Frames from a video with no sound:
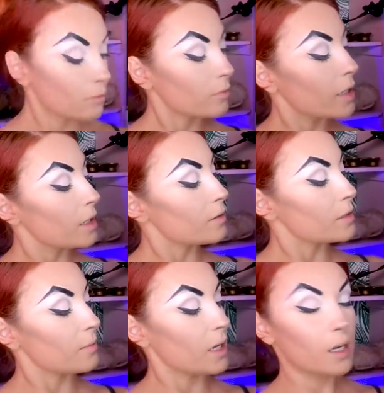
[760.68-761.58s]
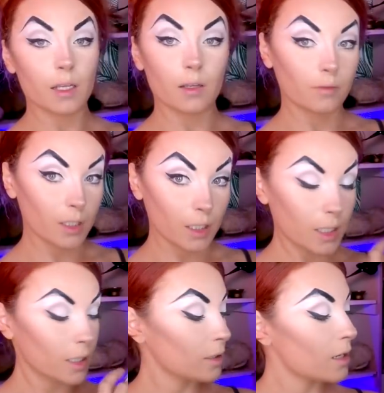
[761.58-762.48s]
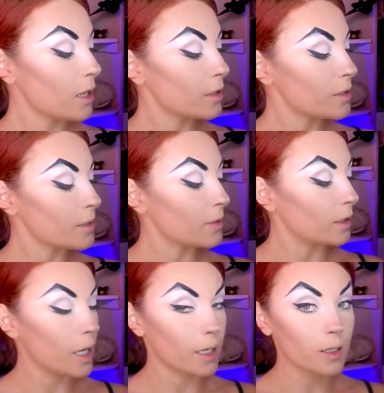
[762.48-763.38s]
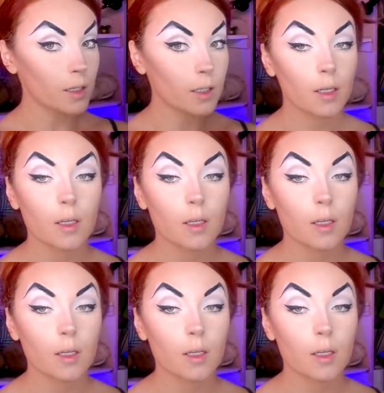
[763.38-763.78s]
Right here, something kind of like a vanilla color, something lighter